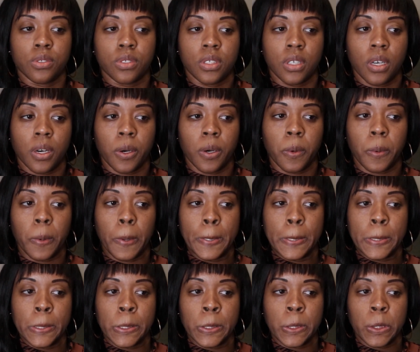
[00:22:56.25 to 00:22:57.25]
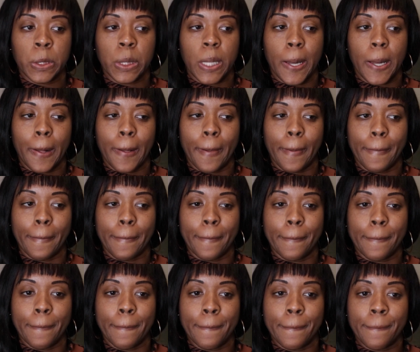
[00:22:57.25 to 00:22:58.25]
So I
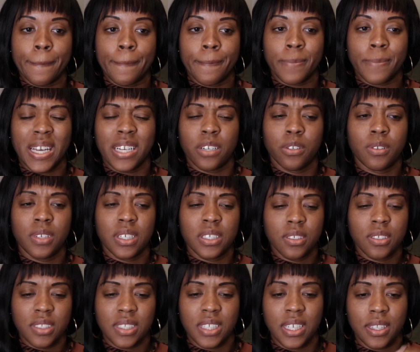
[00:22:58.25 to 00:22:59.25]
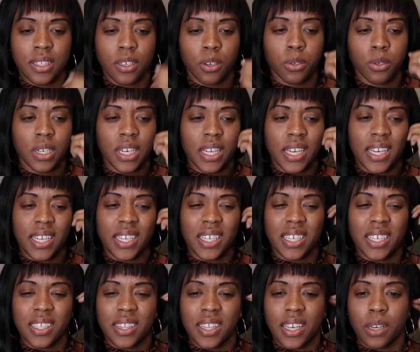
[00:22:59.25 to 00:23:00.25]
don't understand the whole
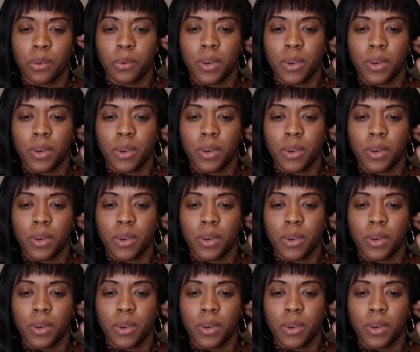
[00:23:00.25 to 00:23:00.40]
Connecticut thing.